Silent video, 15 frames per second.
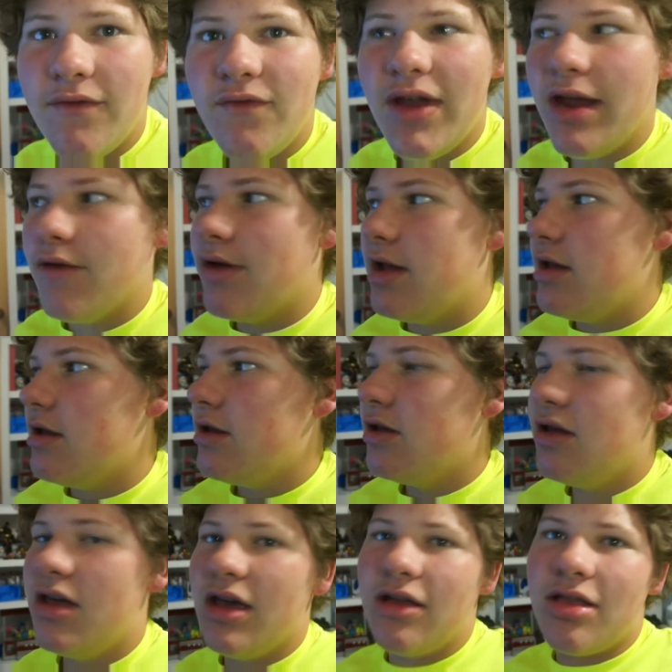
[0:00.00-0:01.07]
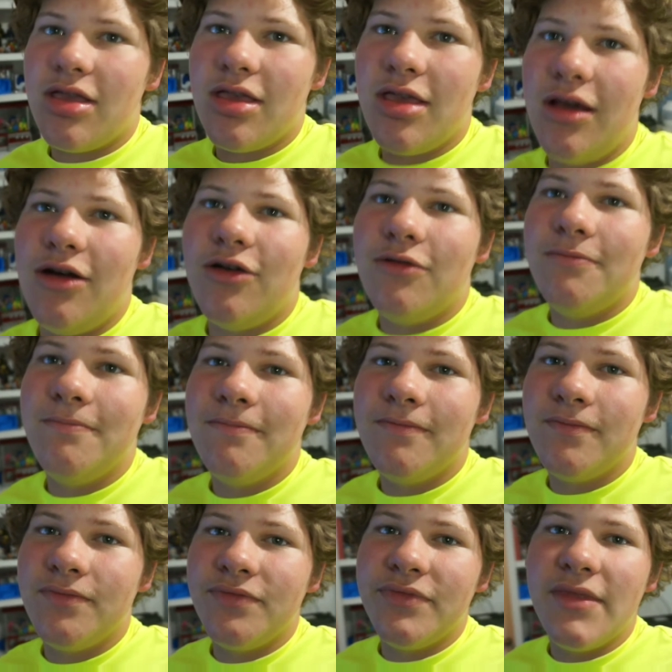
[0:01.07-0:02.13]
very good. So,
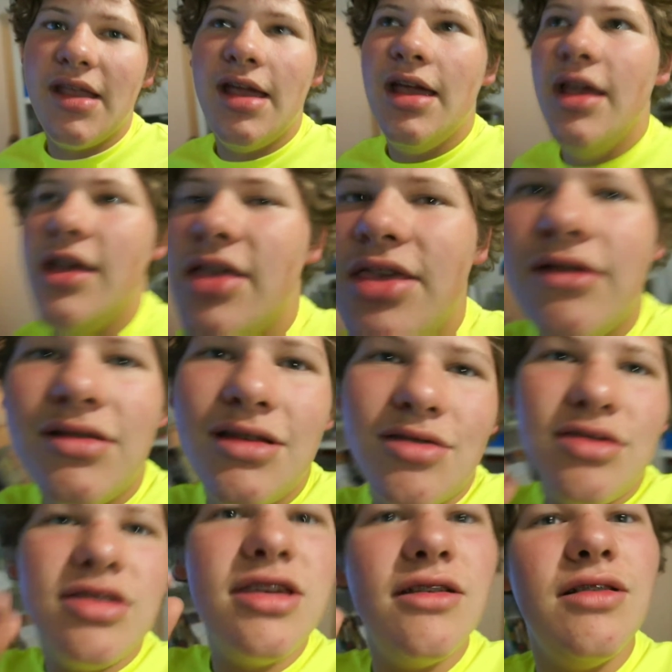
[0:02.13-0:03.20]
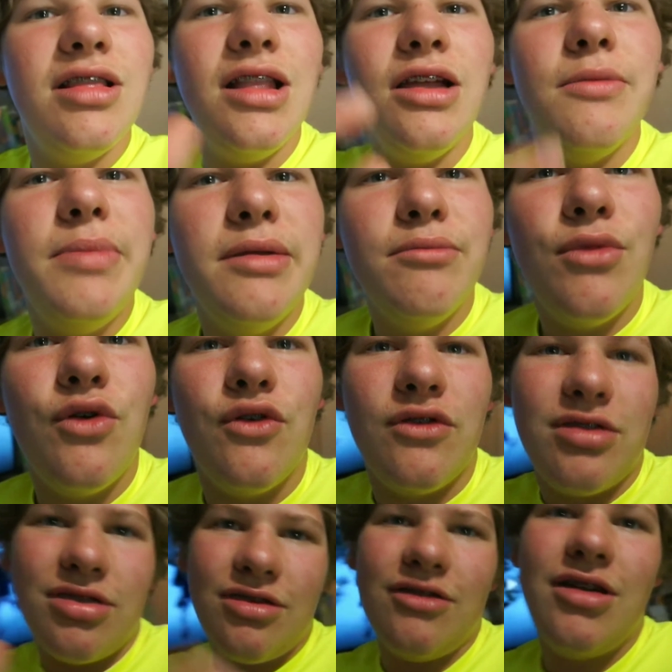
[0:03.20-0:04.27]
so there's still a little bit more
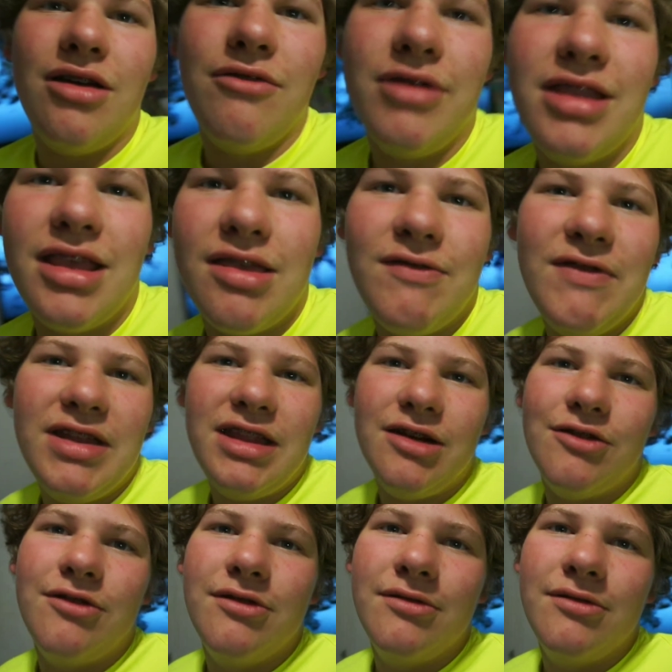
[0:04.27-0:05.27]
to go with this video.